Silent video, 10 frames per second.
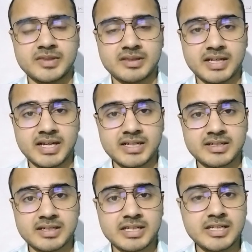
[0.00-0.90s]
that
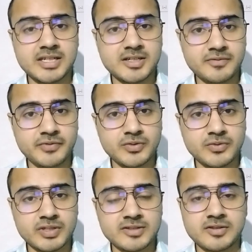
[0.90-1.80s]
interview
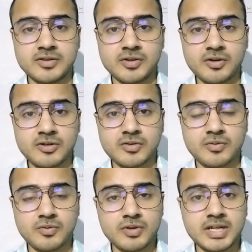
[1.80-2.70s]
is not
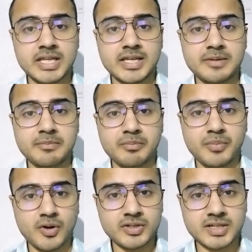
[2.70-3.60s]
only
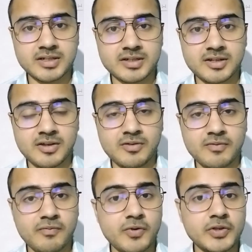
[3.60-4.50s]
important
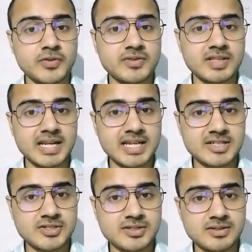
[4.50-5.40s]
for your
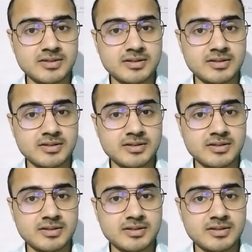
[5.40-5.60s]
selection